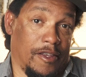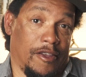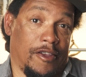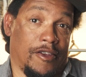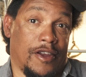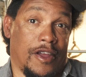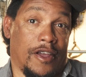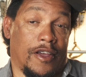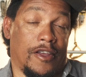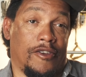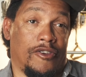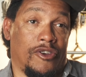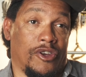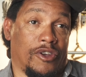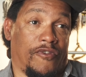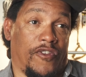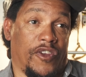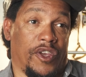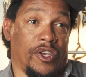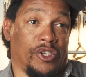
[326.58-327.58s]
you're not gonna
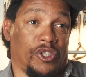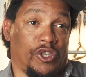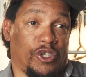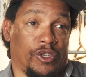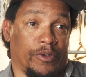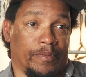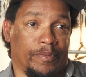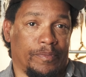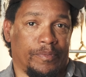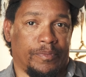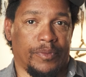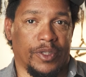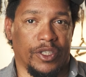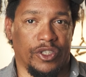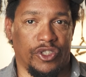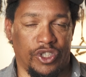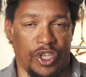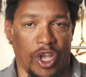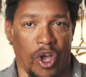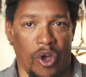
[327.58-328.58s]
hook fish.
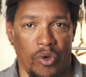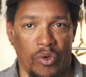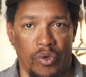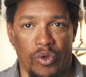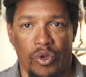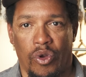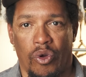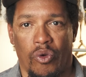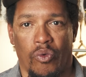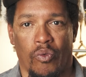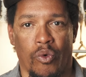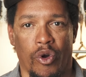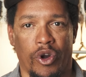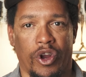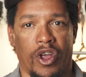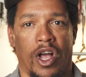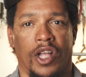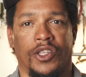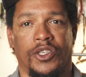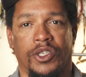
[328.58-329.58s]
So
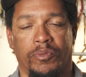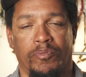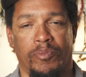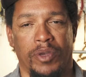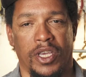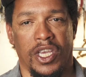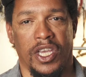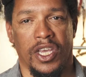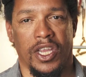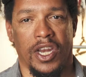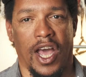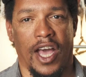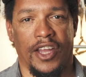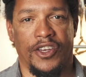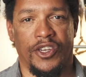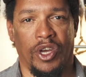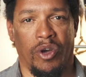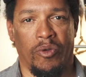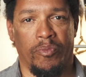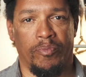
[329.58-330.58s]
work on speed. I
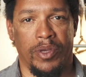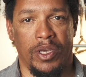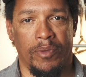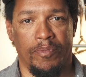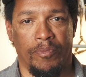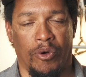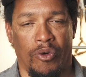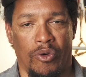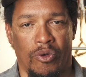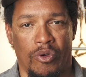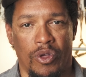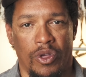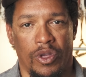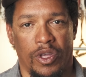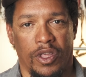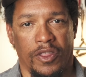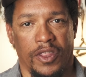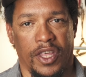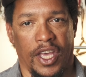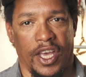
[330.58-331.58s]
tell people
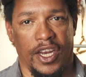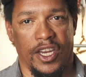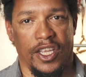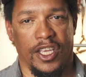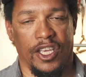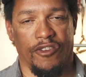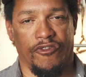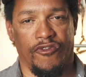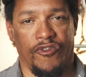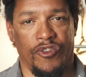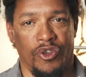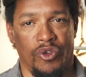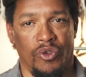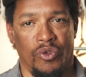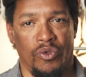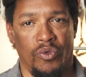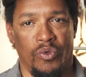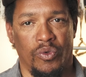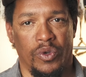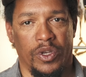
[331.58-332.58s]
that if
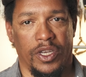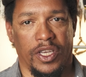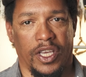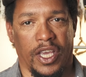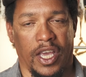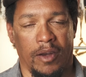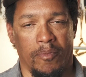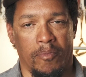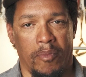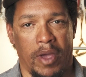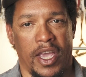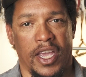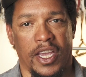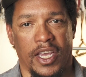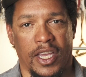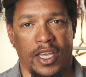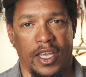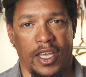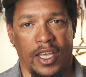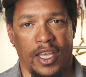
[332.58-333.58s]
you can
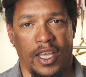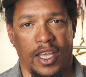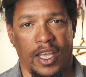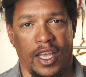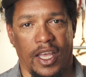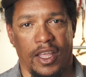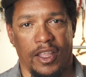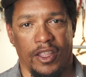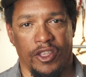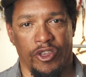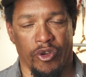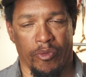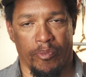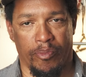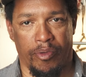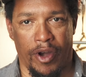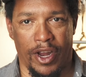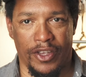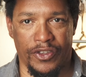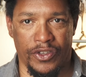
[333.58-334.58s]
make your
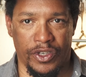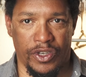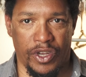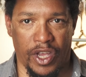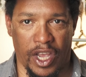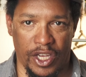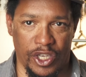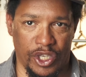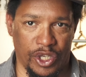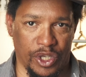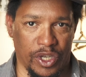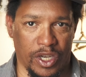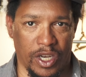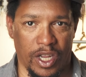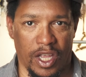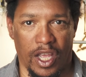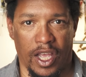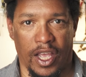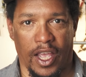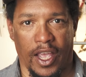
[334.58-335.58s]

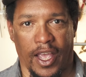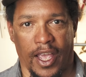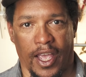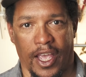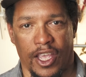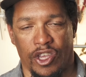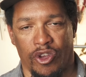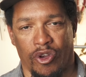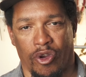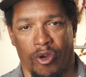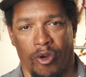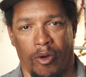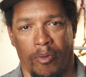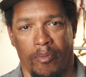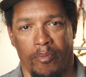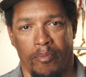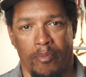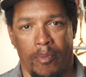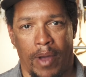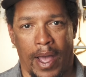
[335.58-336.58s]
presentation at your
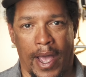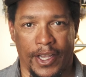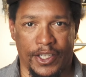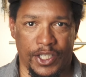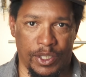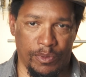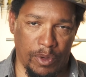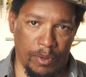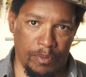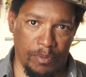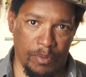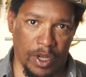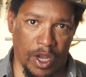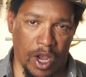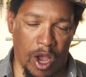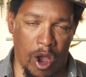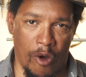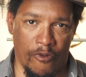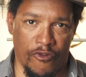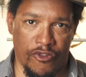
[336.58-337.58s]
maximum
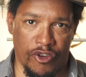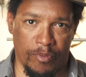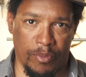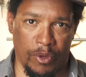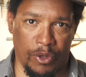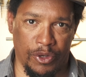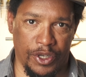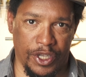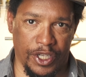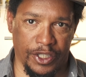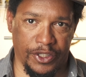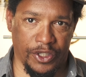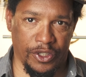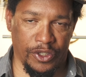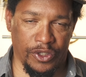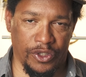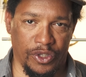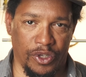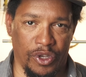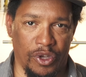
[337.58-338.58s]
comfortable
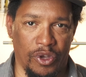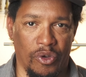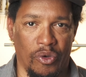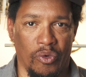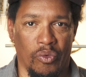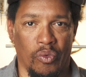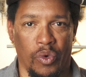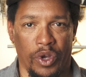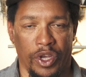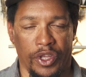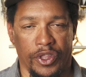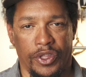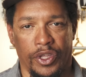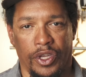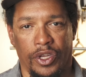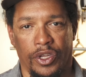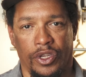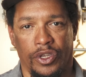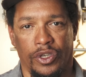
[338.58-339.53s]
distance with